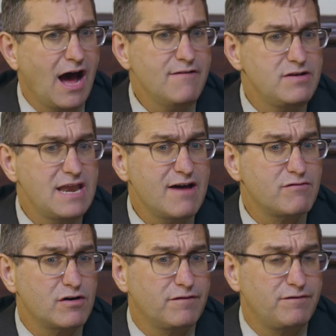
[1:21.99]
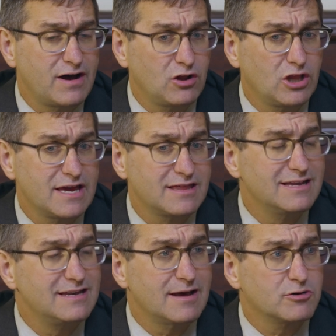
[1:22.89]
I've never felt like
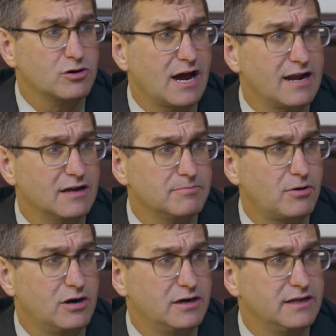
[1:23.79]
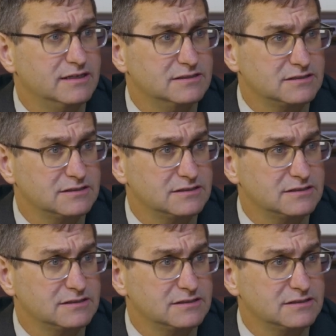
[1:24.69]
the Democratic Party